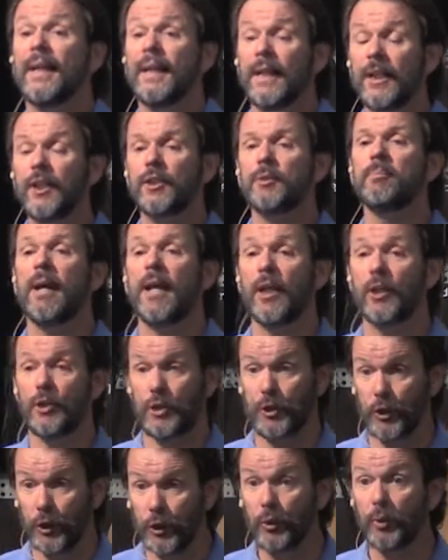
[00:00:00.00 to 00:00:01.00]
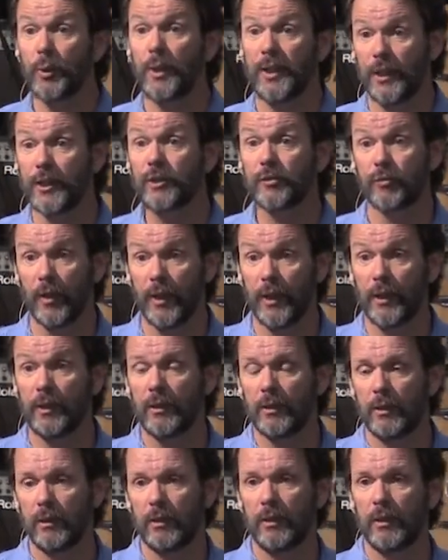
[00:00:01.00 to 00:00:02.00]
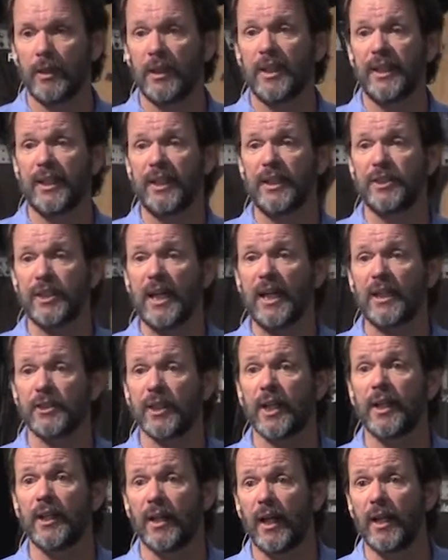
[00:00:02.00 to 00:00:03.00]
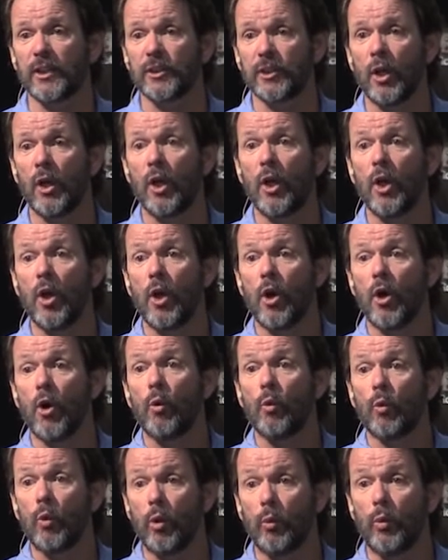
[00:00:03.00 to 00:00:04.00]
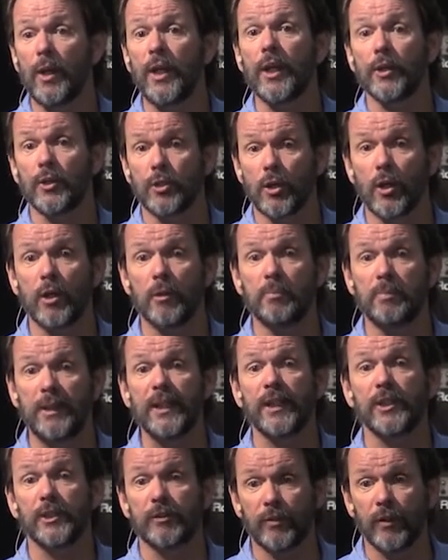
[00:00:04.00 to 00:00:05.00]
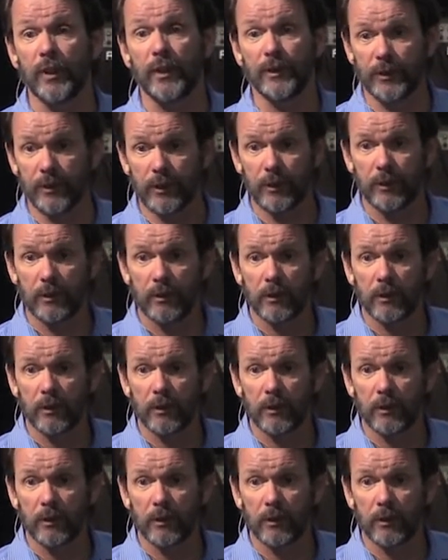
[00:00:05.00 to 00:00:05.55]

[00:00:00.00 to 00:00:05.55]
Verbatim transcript: He's made you His friend, and He's asking us, will we in turn be His friends?